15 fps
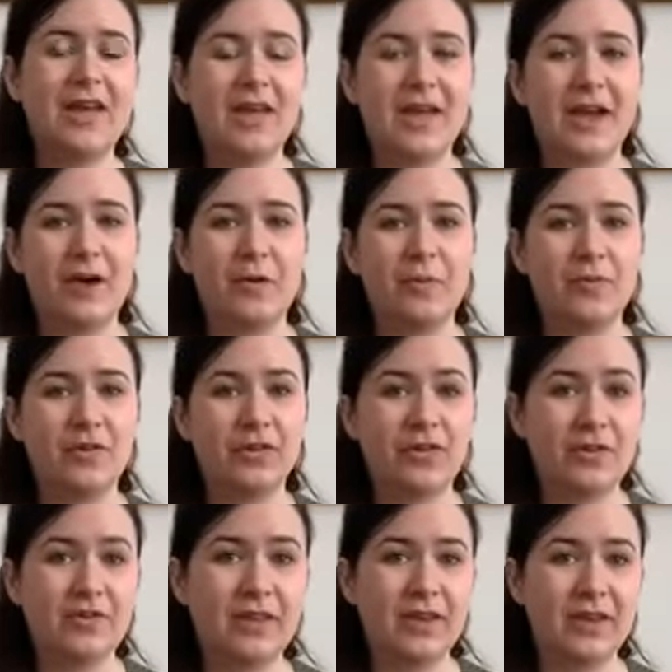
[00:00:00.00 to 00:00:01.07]
at help
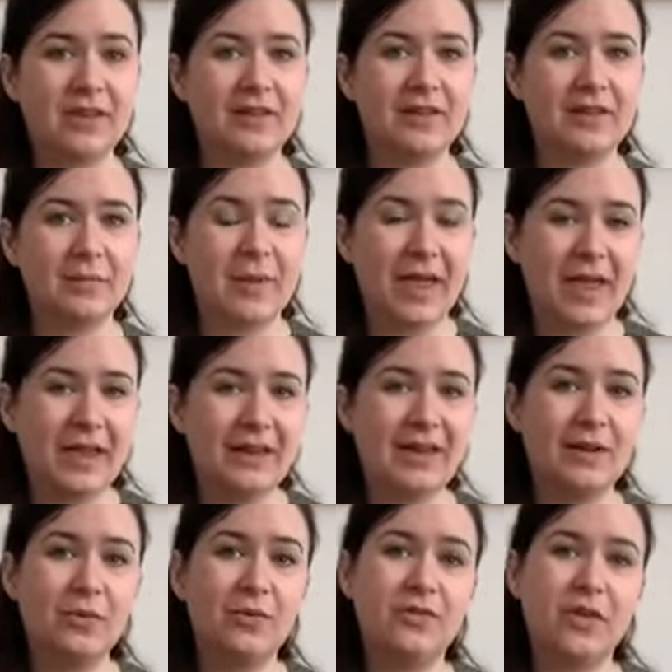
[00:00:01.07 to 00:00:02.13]
reducing the pain
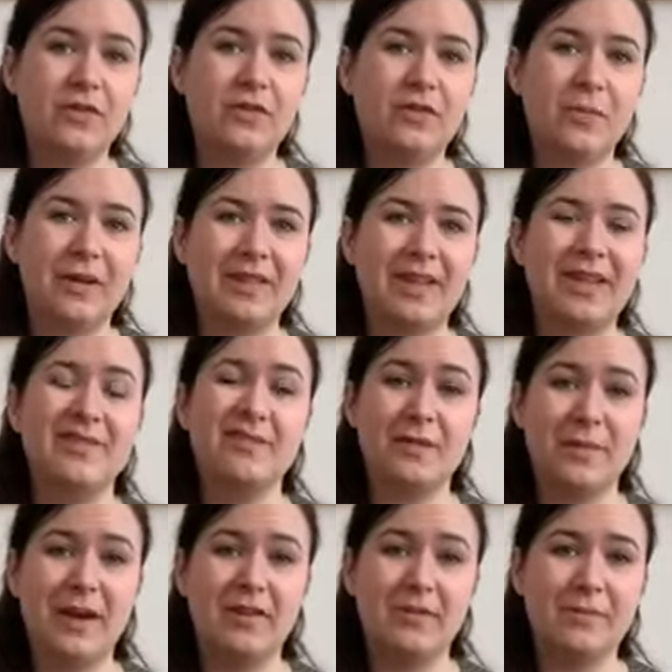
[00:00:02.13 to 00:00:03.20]
and also stopping that
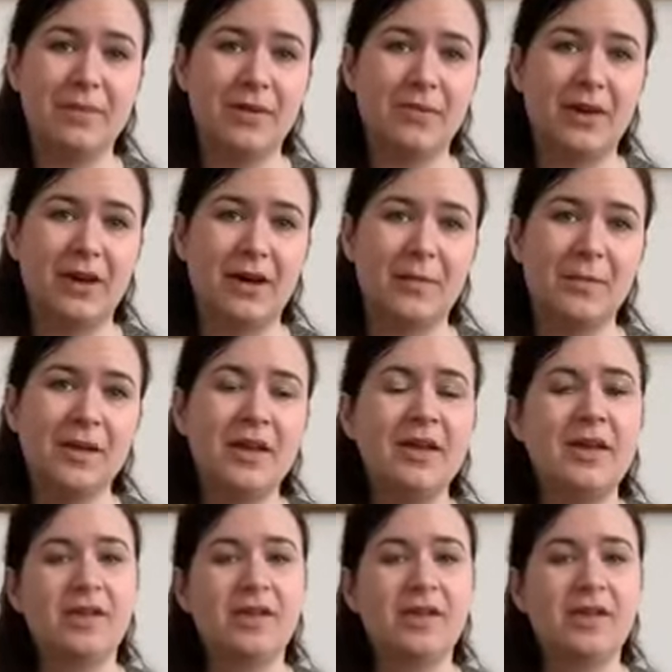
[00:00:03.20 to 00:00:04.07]
inflammation building up,